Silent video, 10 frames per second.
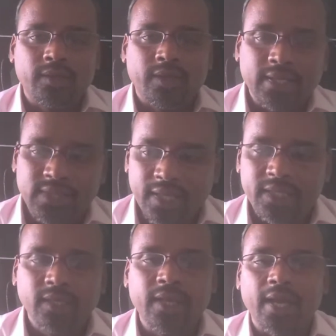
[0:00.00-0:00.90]

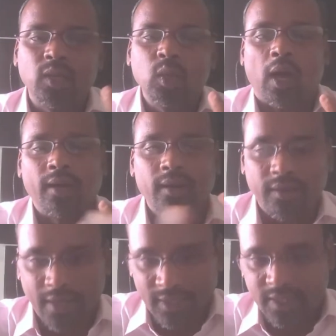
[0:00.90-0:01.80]
transaction can do
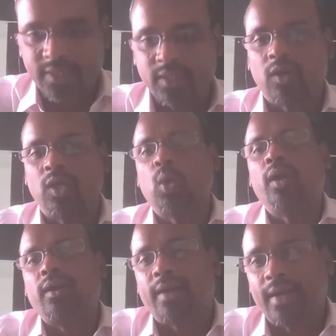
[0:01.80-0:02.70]
100 transaction or
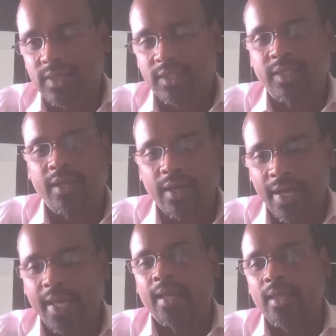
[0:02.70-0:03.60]
200 transaction in a
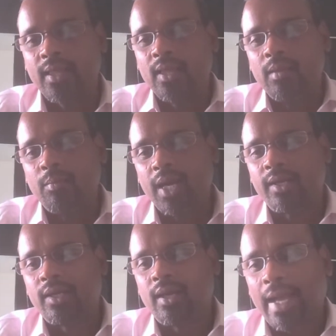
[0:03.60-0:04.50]
day,
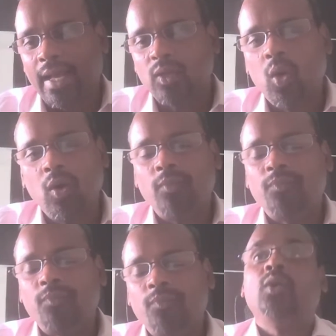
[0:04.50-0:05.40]
but the
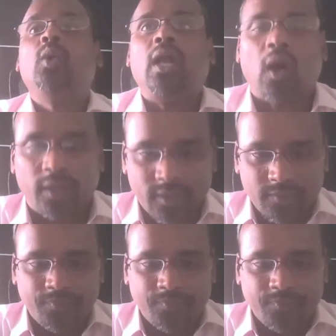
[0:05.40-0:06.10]
algo can do a lot.